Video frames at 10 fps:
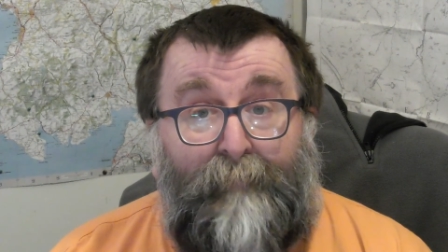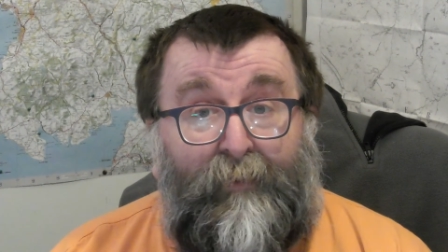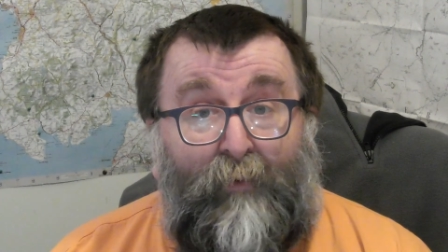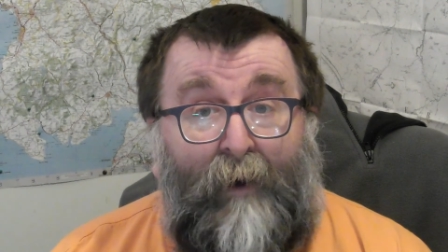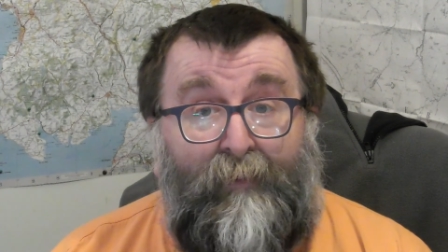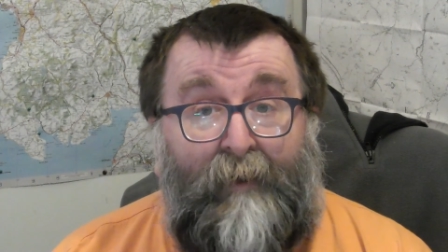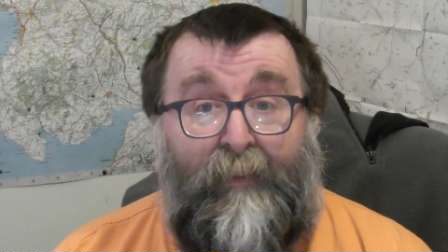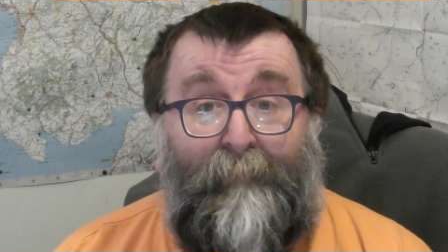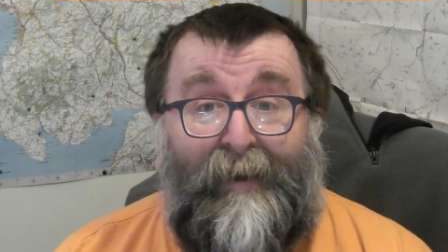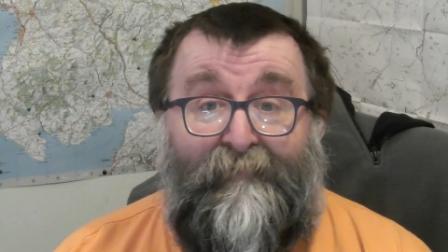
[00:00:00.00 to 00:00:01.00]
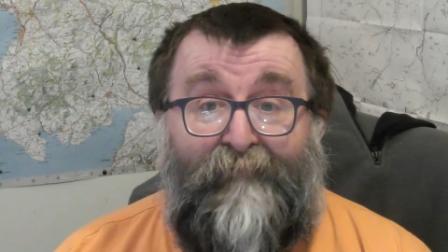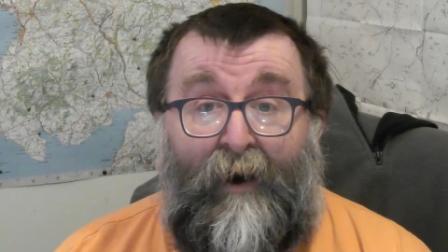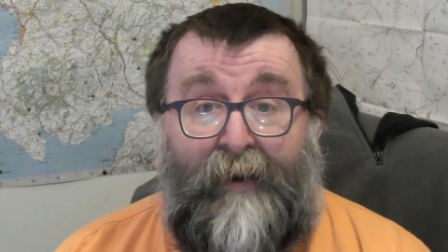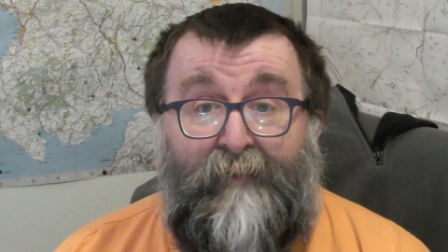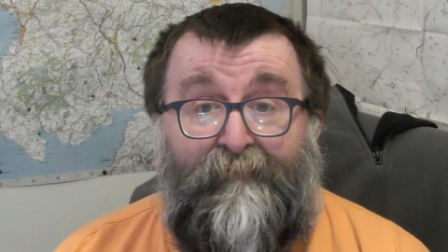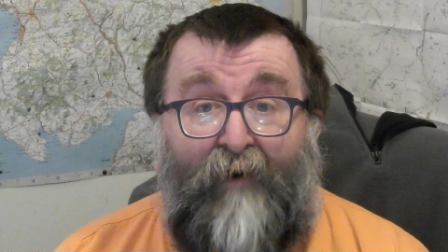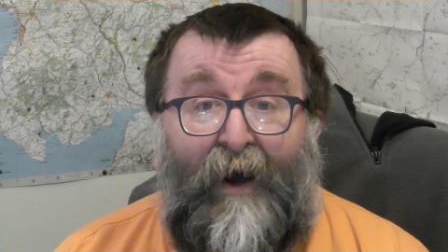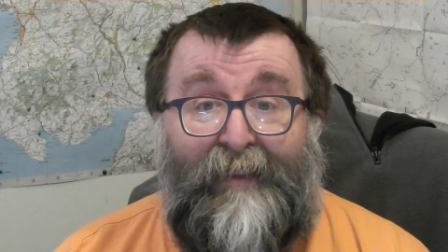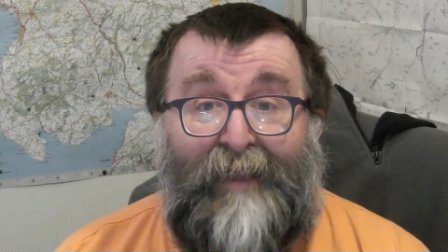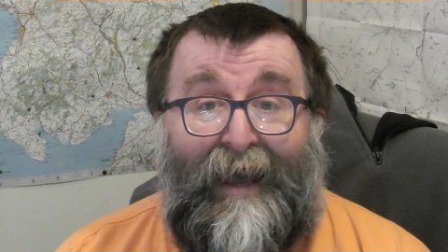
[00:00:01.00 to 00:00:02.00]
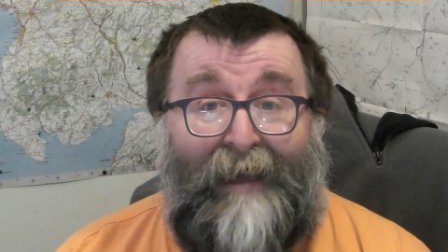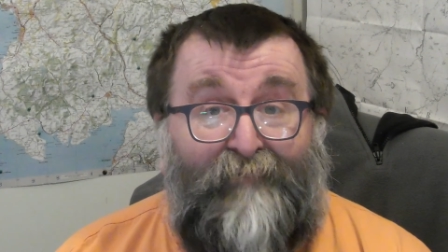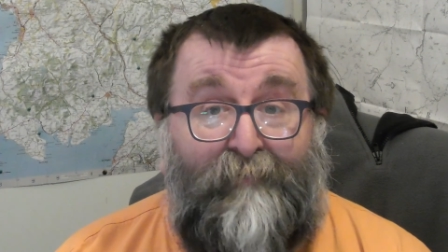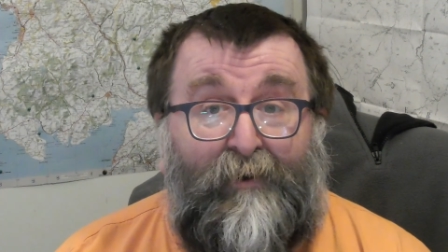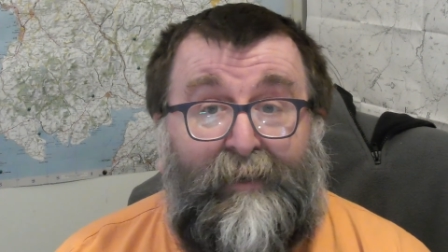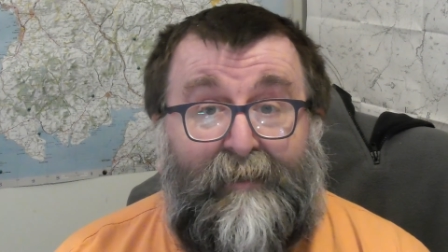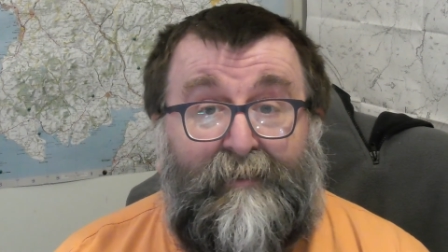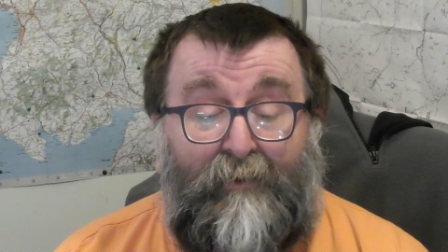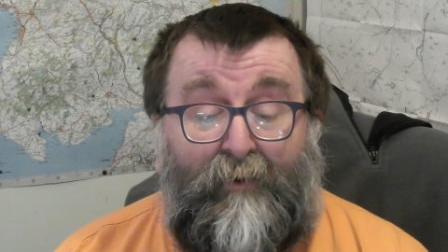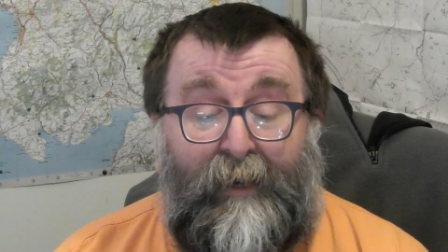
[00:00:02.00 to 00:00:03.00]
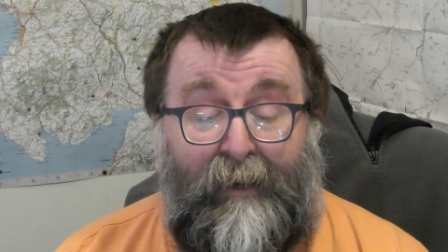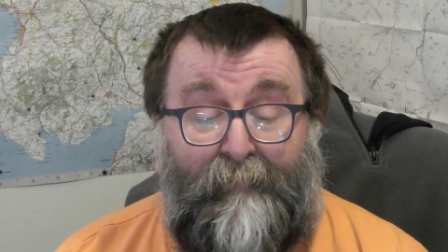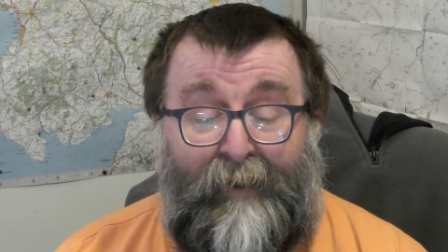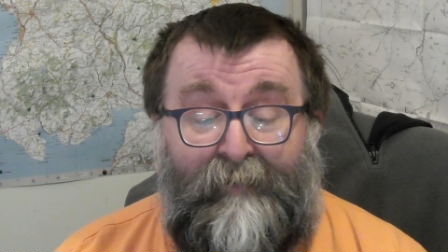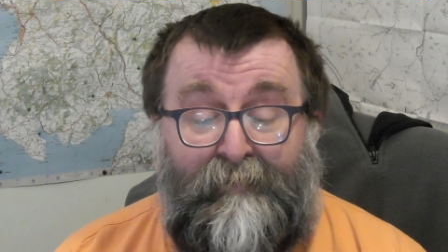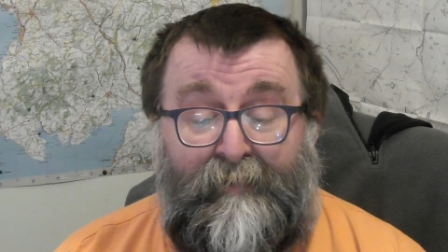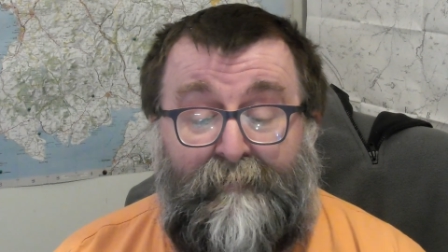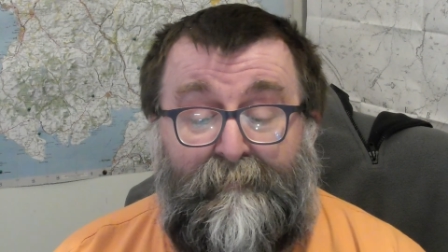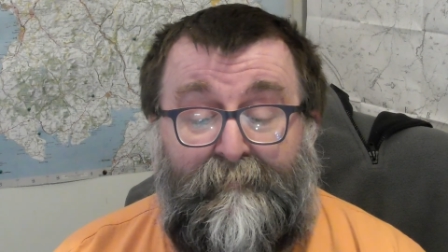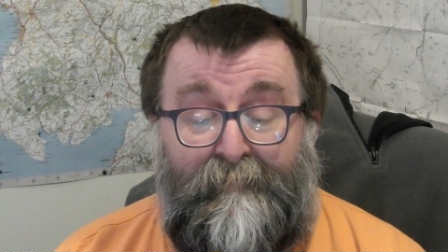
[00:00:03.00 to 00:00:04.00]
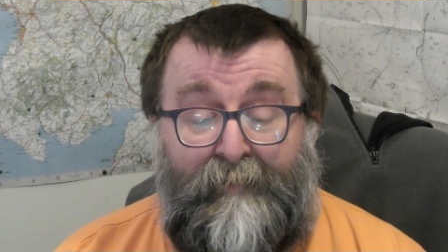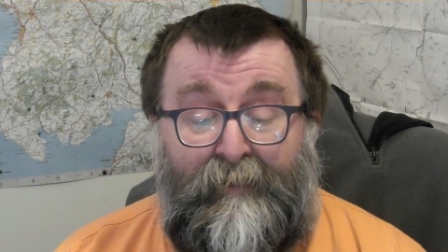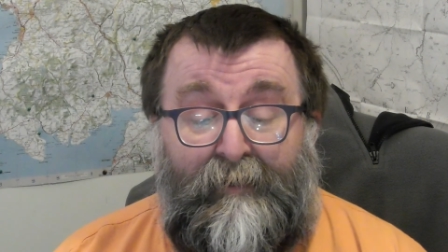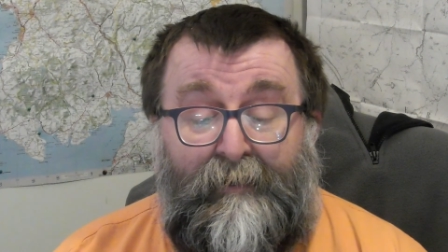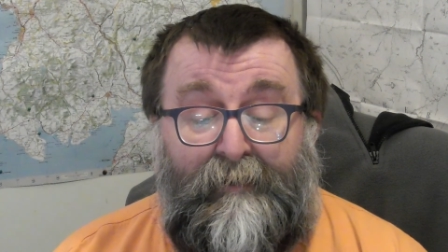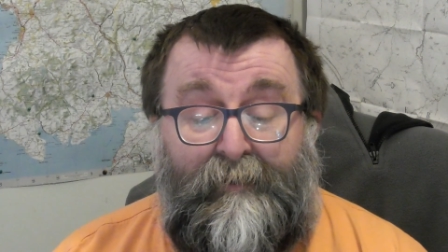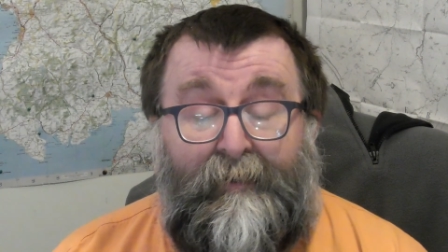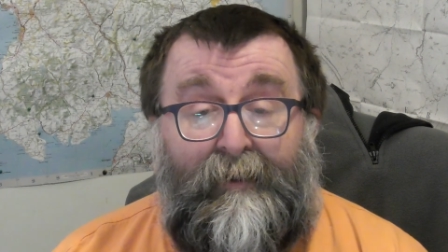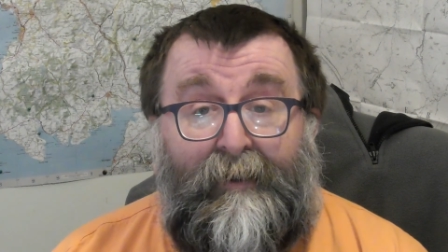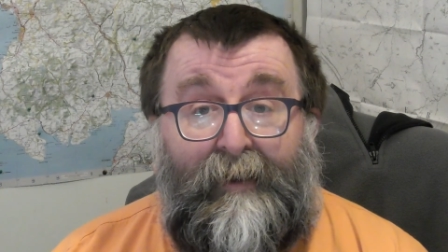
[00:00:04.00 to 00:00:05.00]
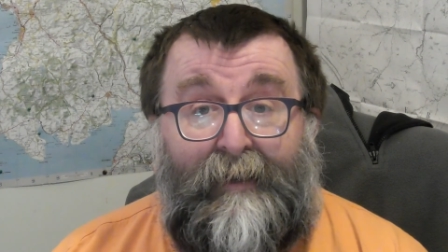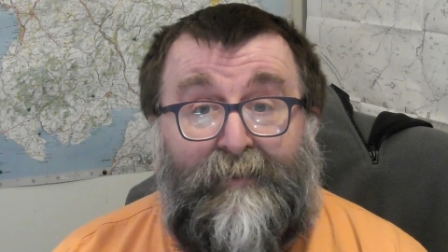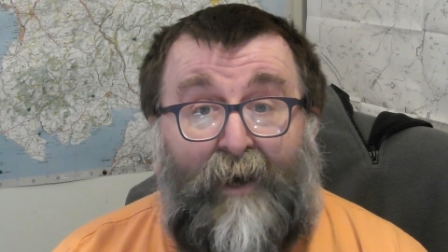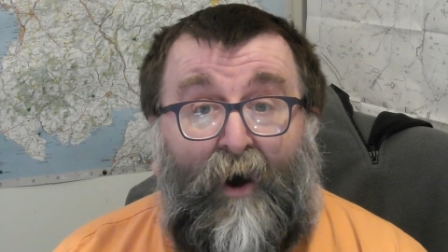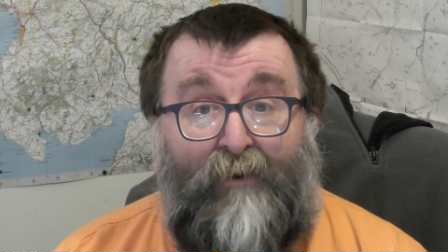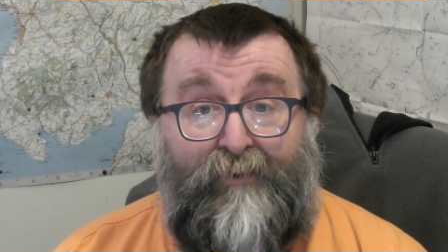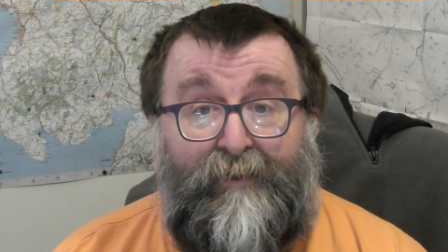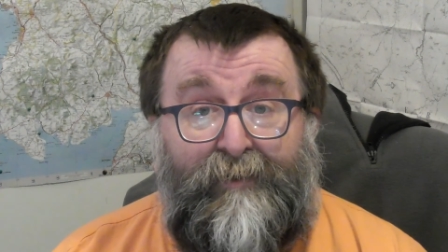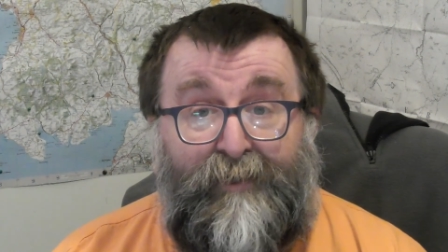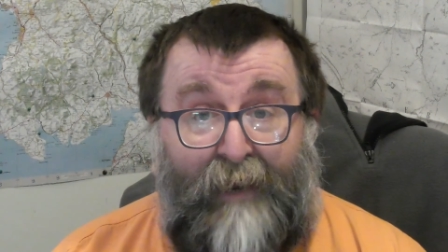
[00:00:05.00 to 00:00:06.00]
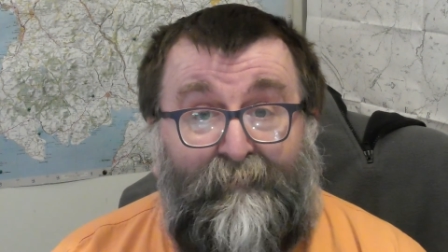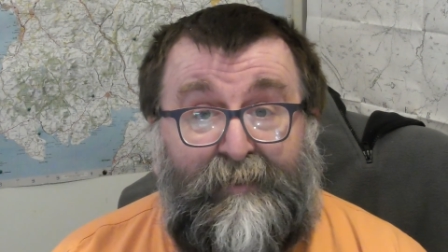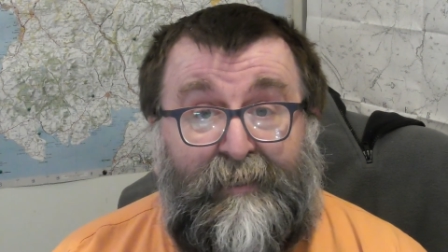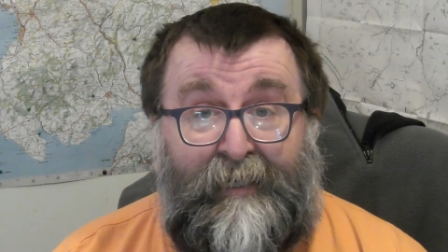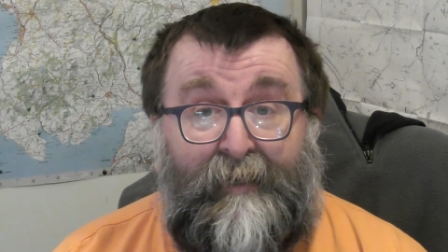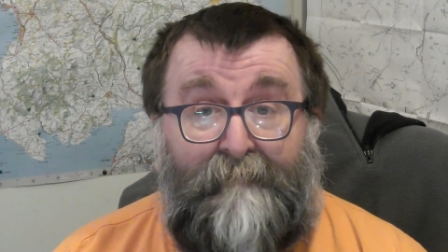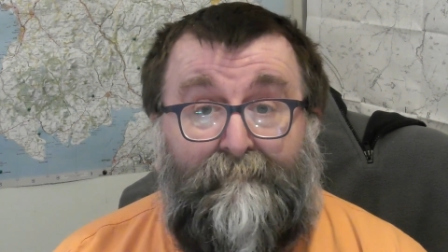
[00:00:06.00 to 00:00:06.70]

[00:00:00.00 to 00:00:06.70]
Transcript: But the one, the big fine, the fine that everybody is talking about, is a $170